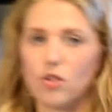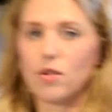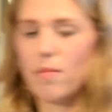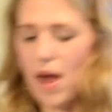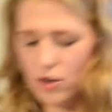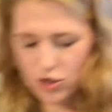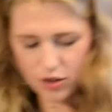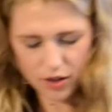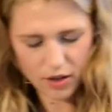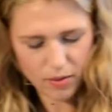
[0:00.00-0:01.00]
use a
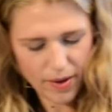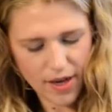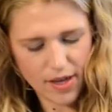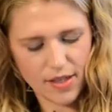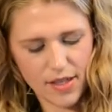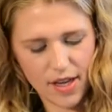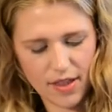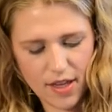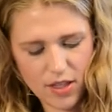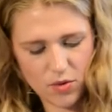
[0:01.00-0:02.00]
masher a little bit to
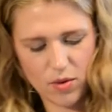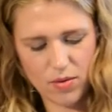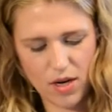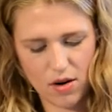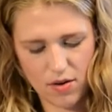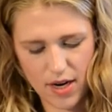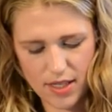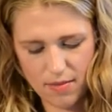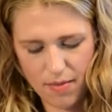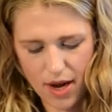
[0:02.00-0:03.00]
get that sweet potato
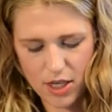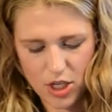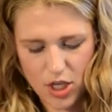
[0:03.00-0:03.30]
nice and mashed.